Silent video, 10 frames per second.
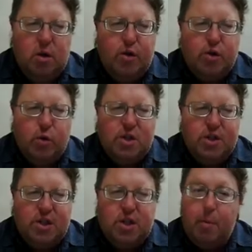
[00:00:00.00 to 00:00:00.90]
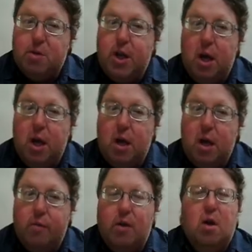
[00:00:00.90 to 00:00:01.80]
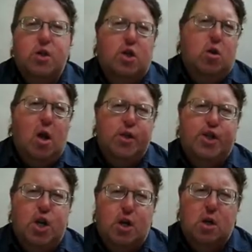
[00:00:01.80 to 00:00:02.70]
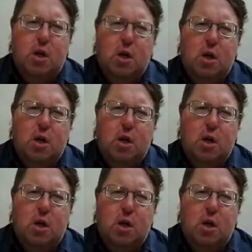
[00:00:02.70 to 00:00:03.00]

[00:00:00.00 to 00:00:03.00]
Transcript: your sources a subset of the larger culture?